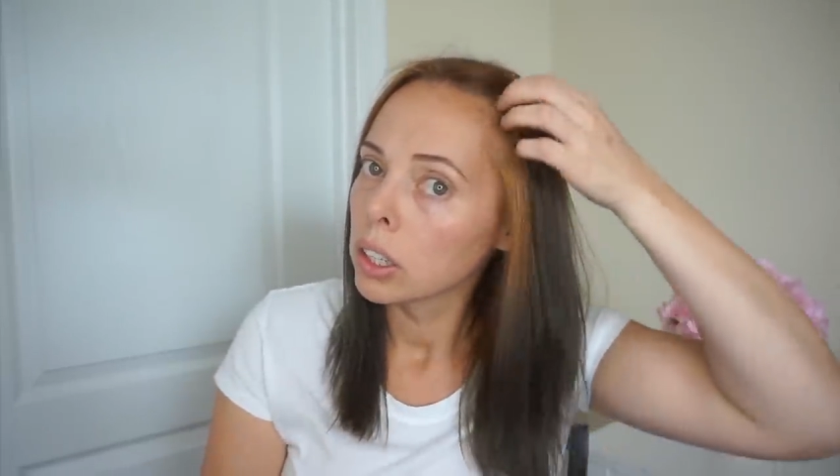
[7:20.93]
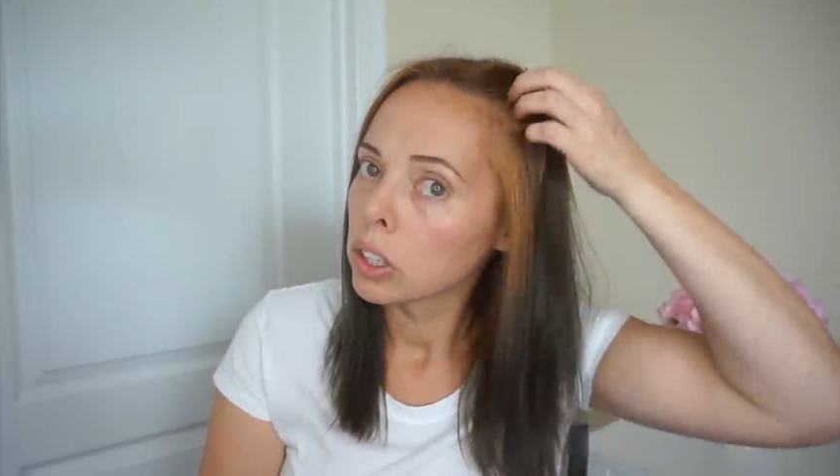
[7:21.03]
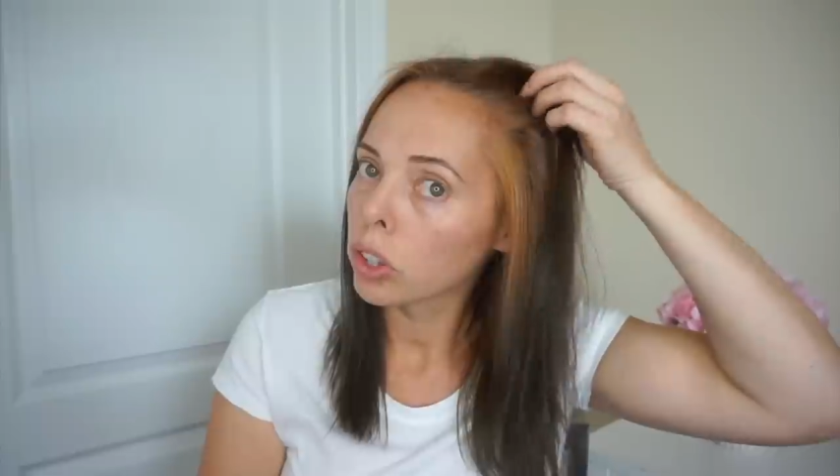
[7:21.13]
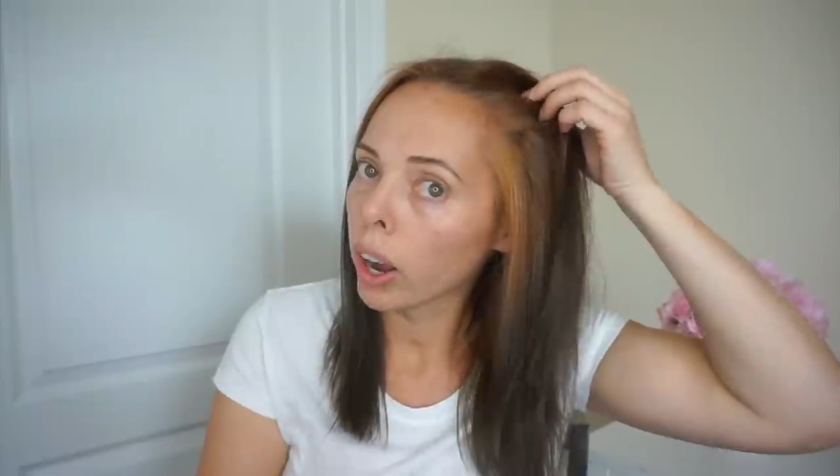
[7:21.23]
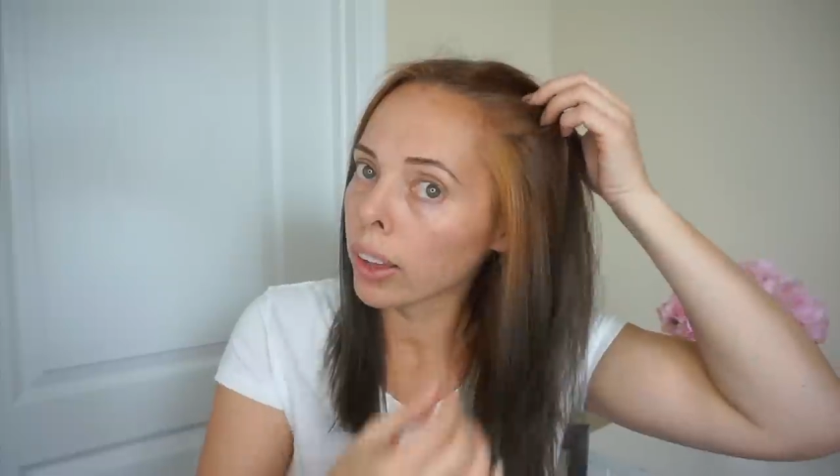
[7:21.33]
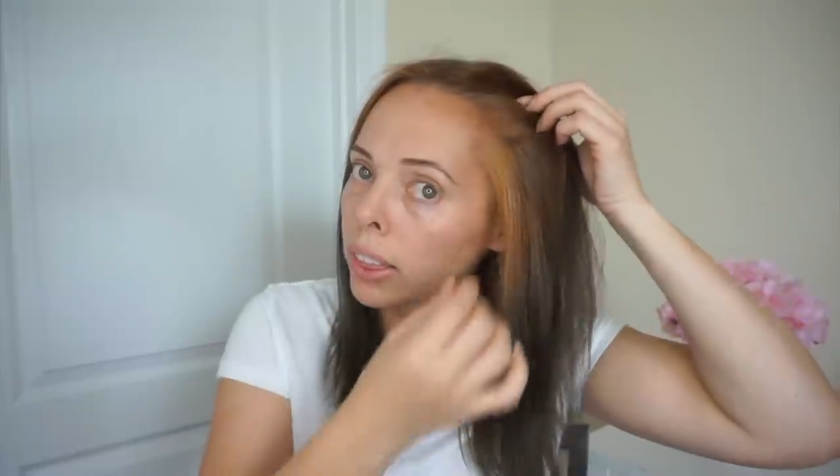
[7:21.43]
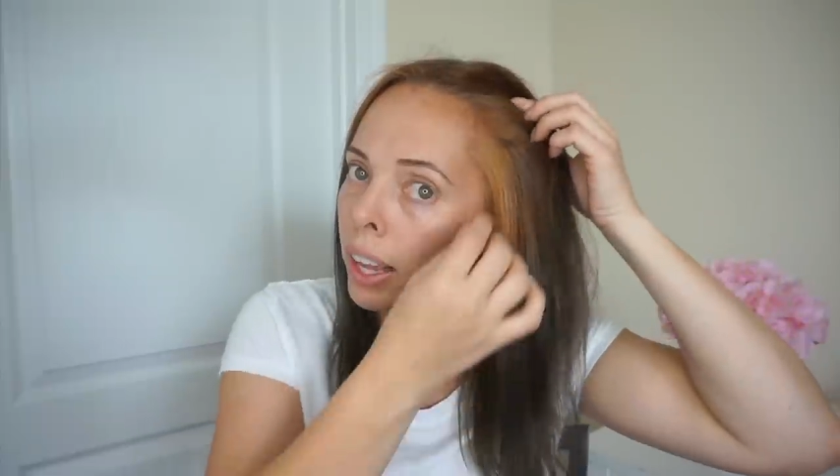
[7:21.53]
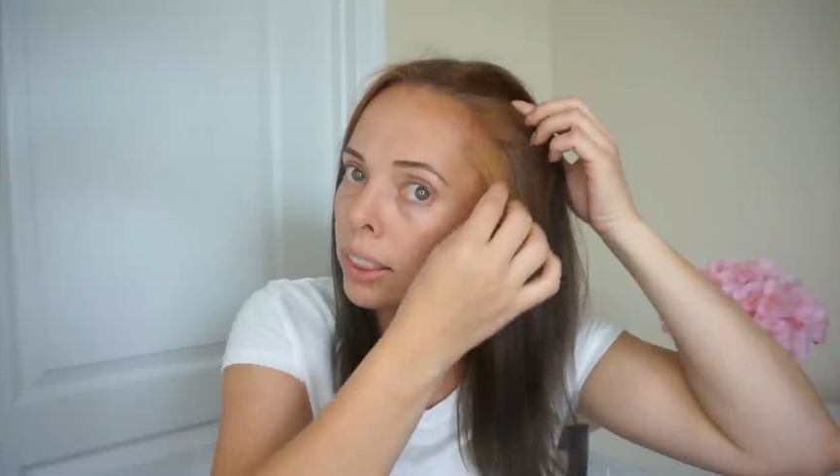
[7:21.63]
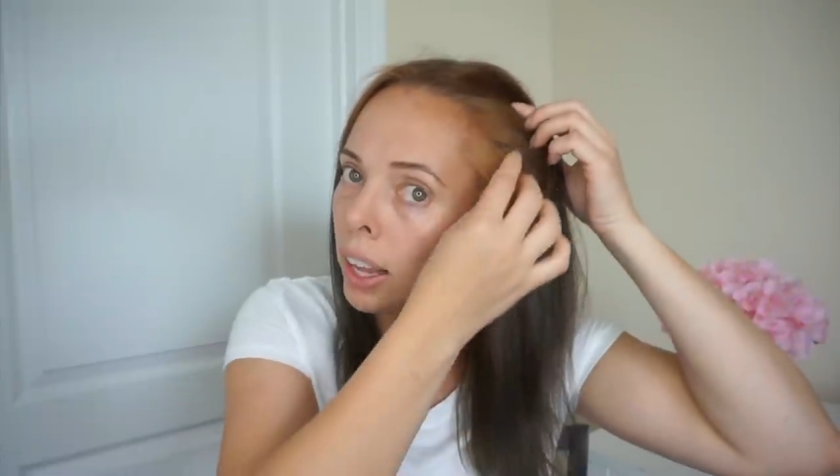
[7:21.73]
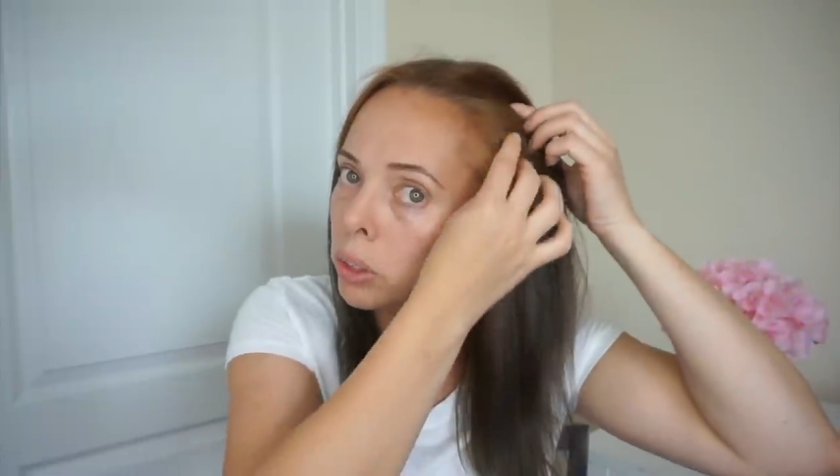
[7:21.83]
So I
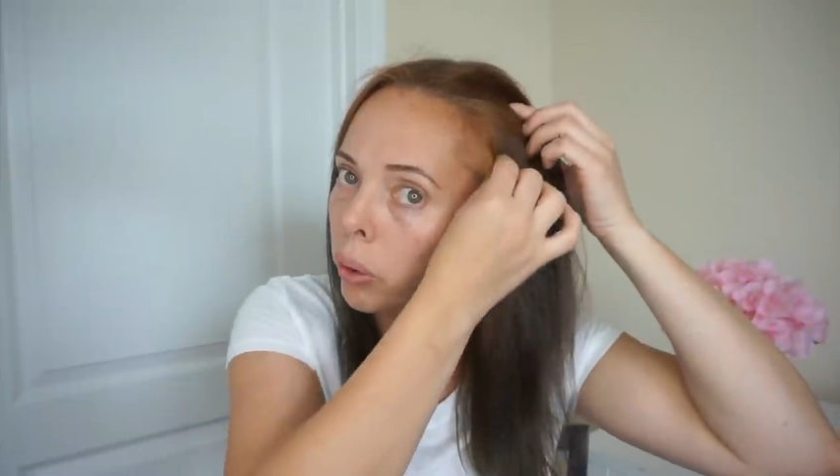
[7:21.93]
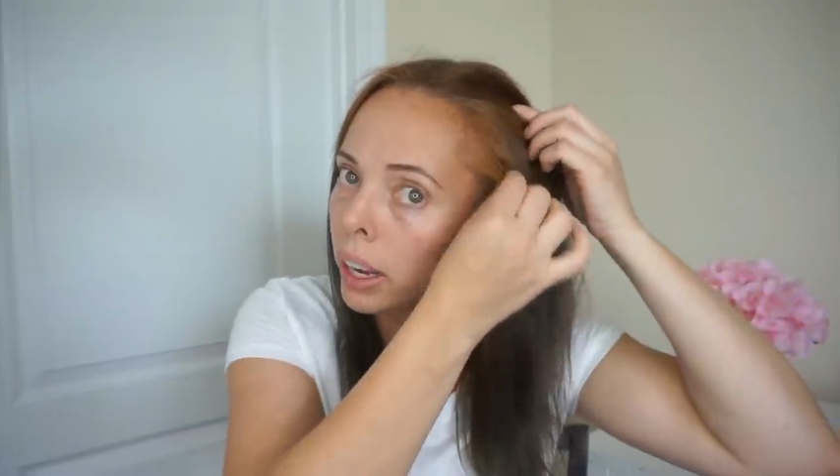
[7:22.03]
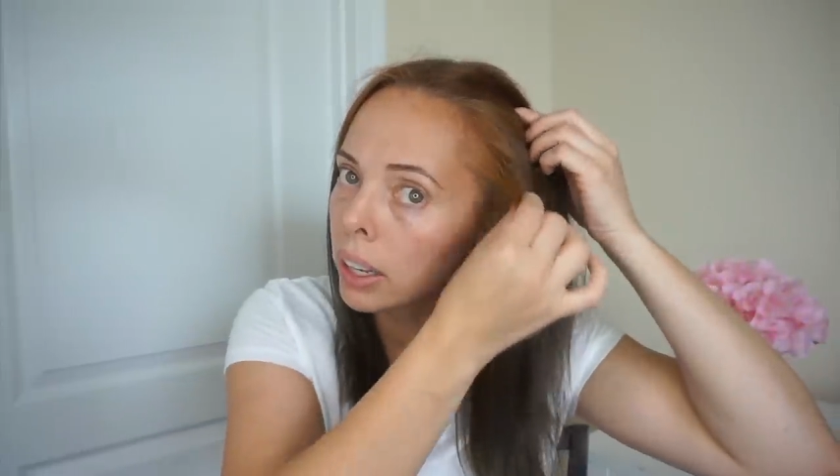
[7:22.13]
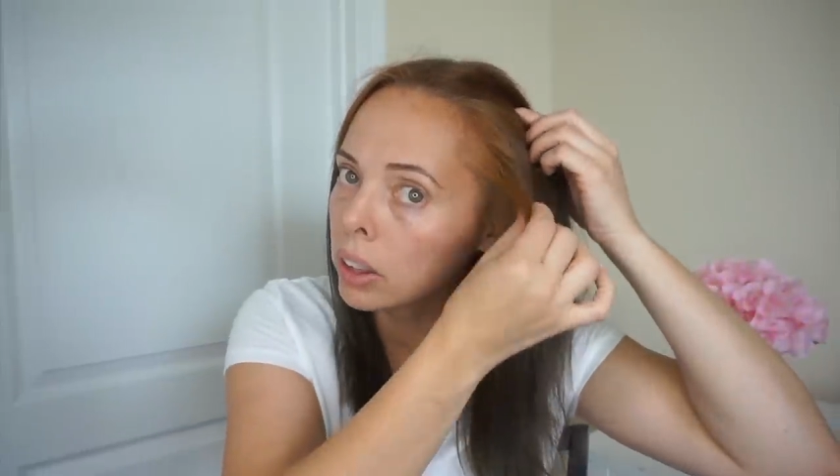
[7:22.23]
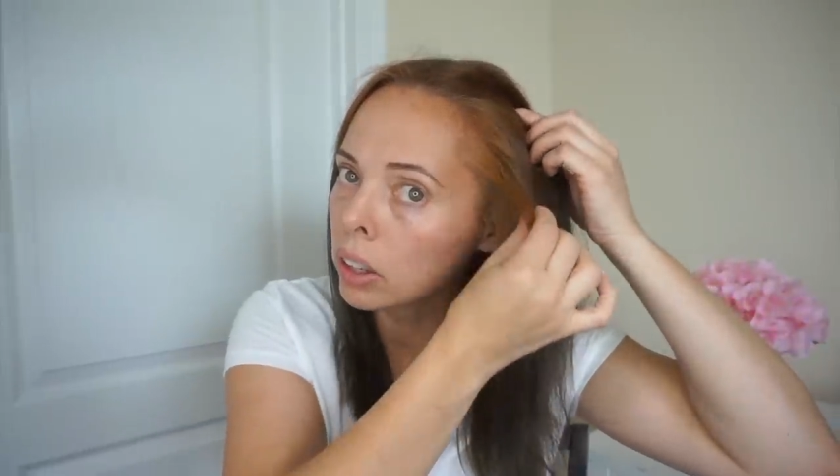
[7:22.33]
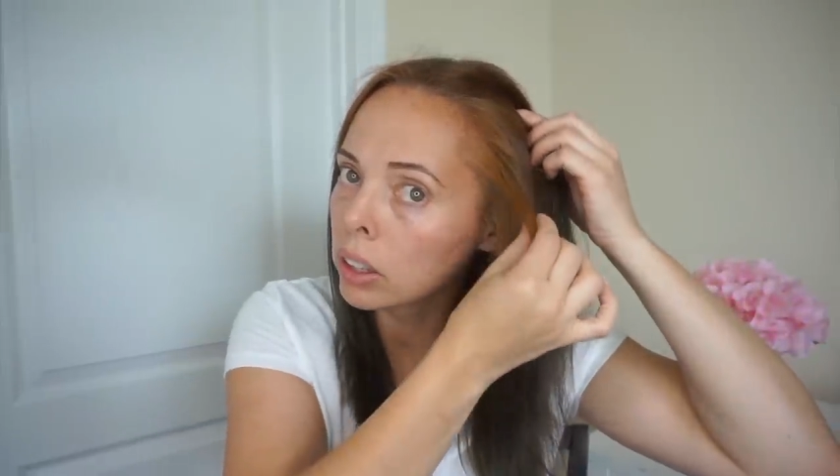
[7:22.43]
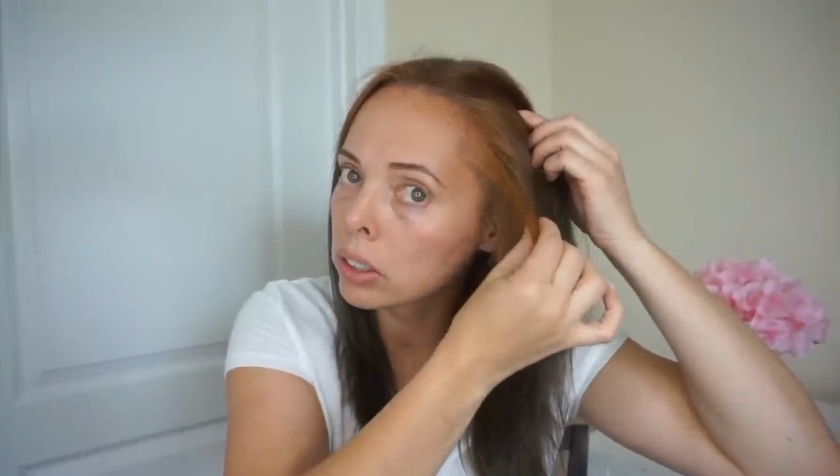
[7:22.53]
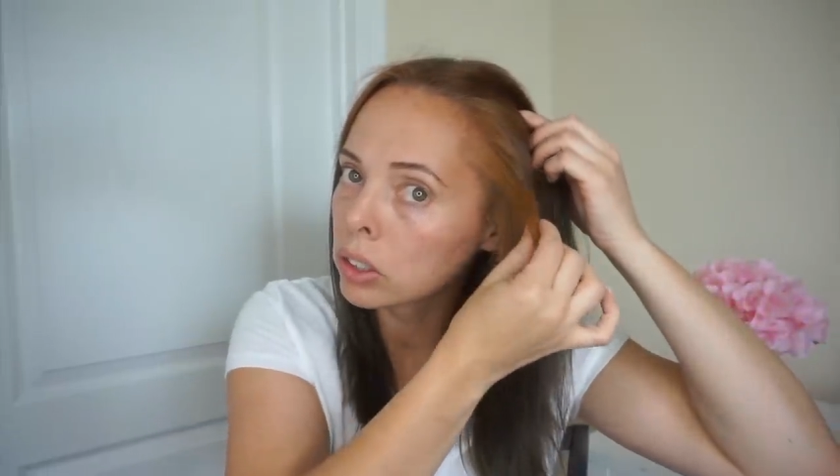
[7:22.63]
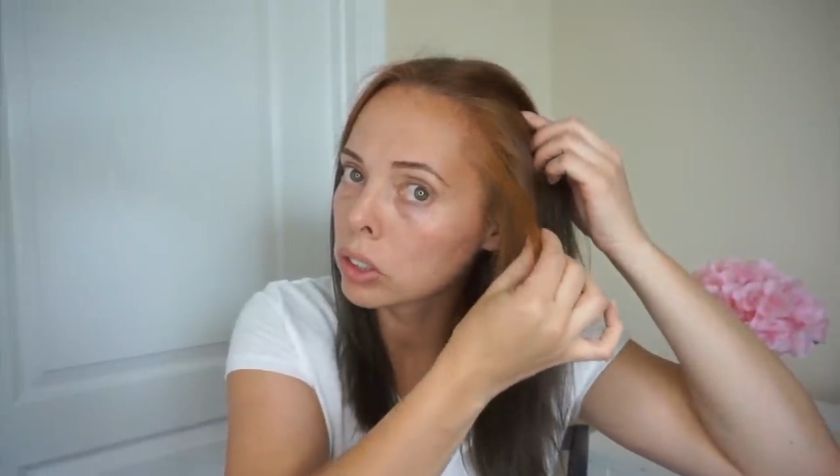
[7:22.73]
think that's why it looks